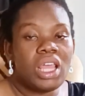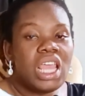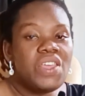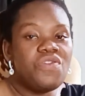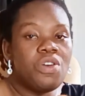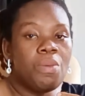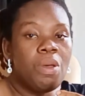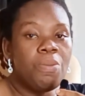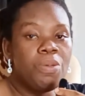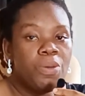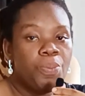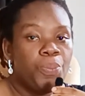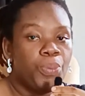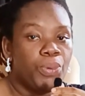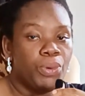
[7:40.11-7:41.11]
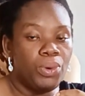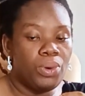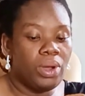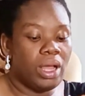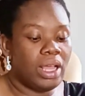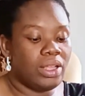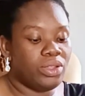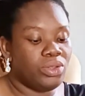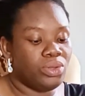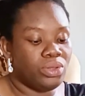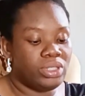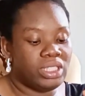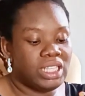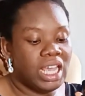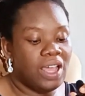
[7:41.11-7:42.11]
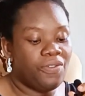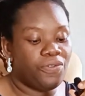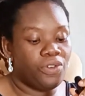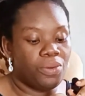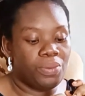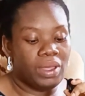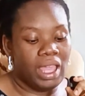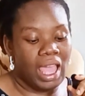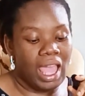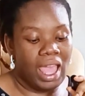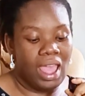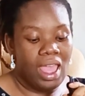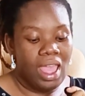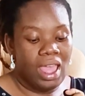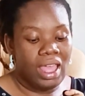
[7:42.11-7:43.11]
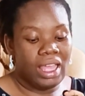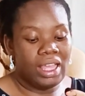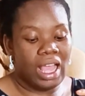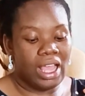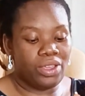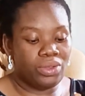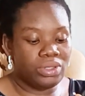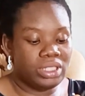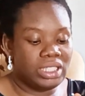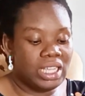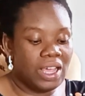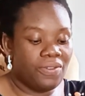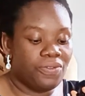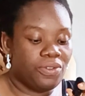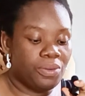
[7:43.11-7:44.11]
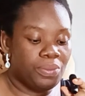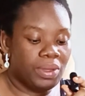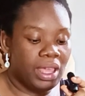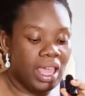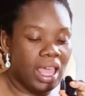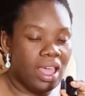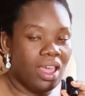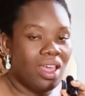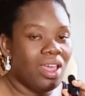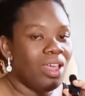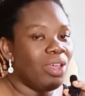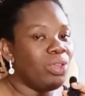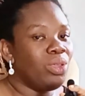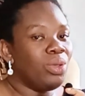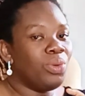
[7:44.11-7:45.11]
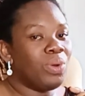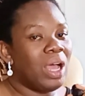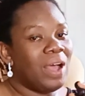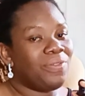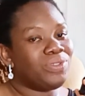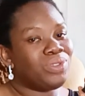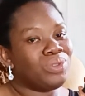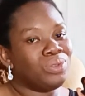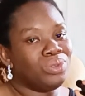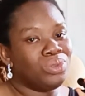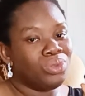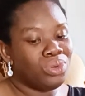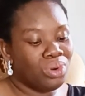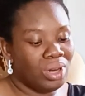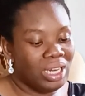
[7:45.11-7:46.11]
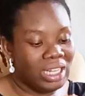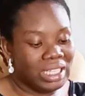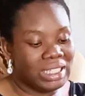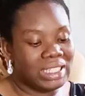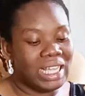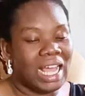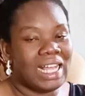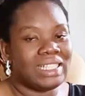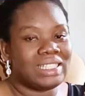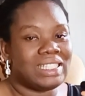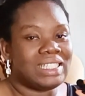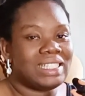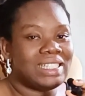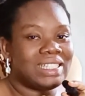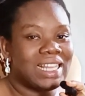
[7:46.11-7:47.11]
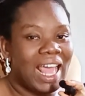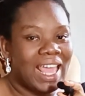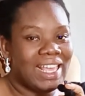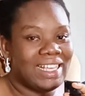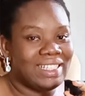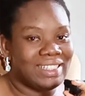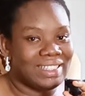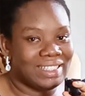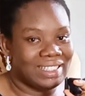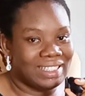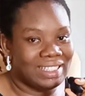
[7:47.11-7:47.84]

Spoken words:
If your baby poo, you tear from here and you tear from here, you have to roll it and tie it.